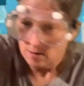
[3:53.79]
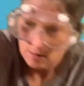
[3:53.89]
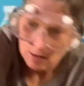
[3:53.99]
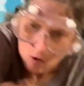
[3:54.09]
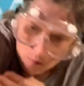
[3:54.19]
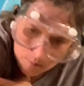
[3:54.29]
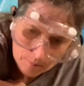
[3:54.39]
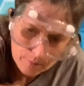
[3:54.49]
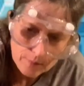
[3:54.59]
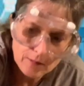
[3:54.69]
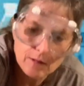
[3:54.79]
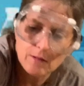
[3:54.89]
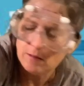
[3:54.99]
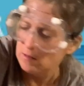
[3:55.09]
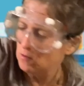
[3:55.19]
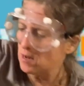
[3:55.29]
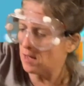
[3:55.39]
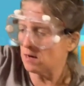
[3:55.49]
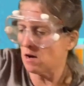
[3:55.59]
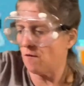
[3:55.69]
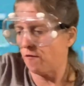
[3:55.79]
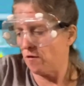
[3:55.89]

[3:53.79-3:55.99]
Nope, still not enough.